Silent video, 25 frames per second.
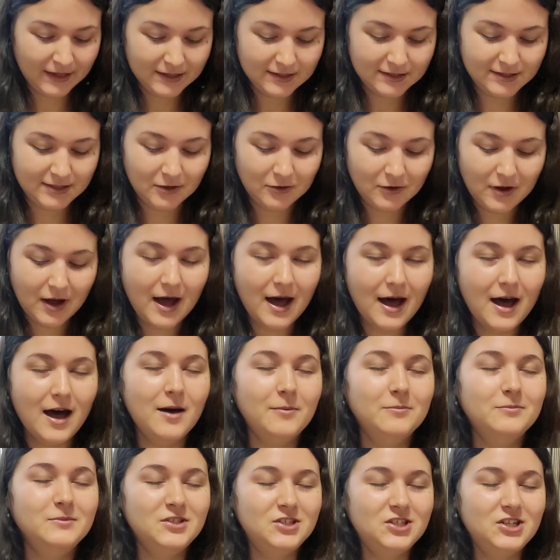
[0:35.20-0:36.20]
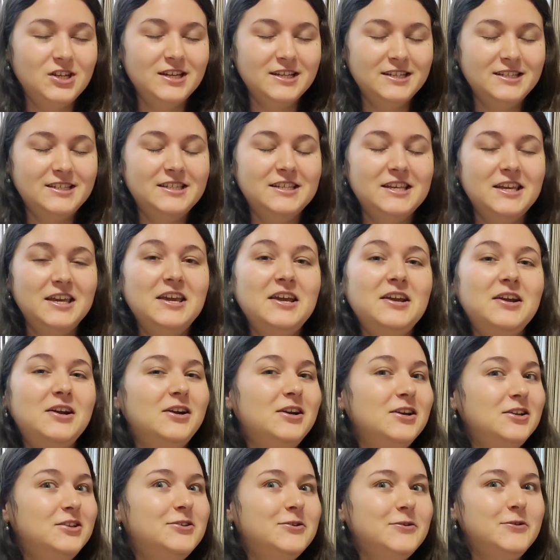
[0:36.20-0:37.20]
So I'm just
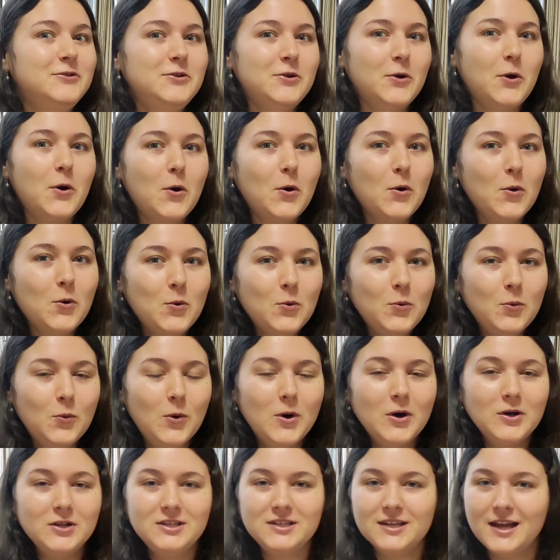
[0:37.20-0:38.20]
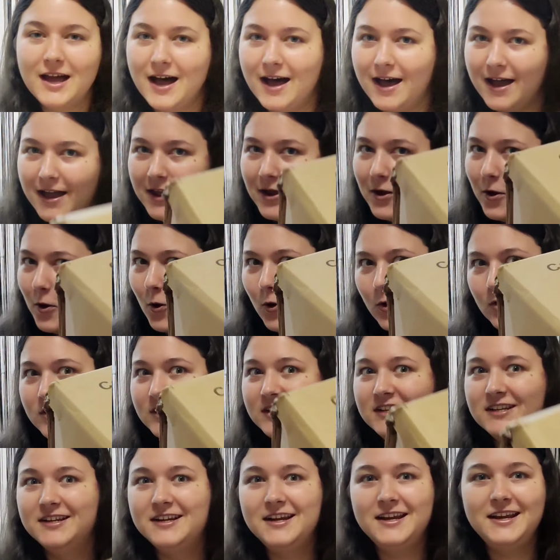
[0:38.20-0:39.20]
eager to know what I
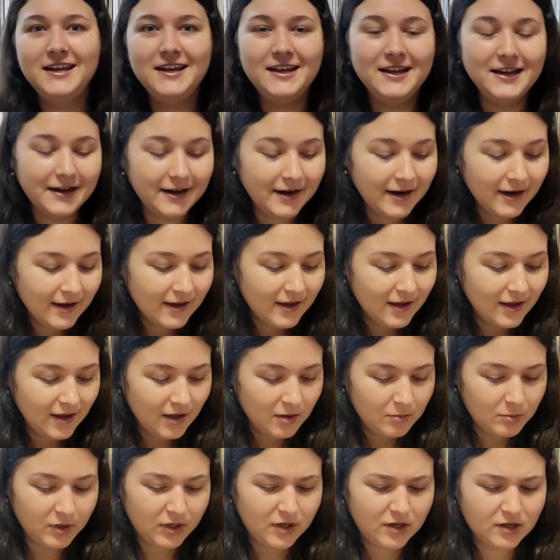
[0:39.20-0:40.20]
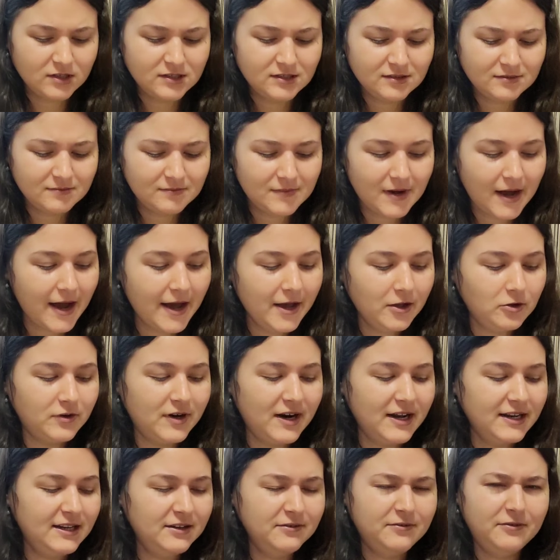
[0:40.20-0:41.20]
ordered here because I
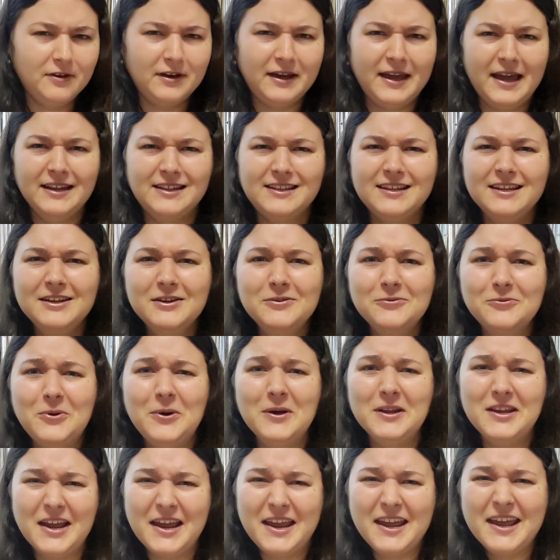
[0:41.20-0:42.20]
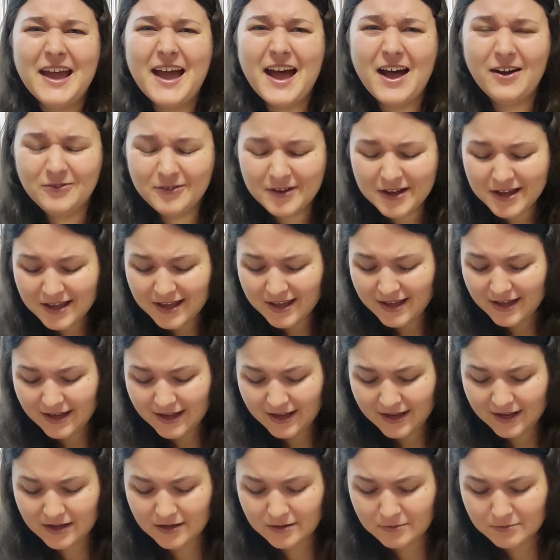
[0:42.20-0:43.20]
already forgot what I have
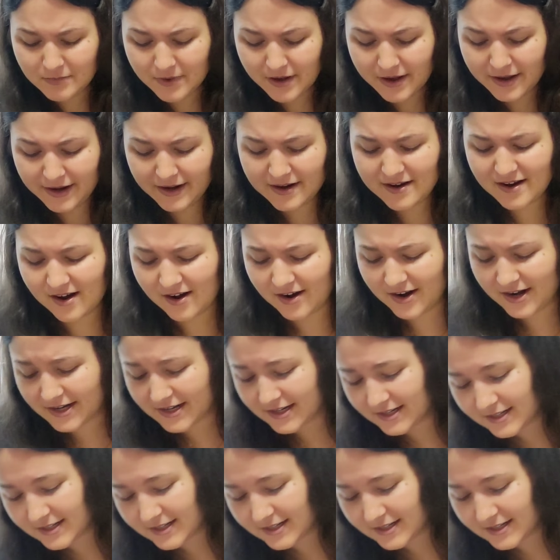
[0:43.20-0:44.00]
in my cart.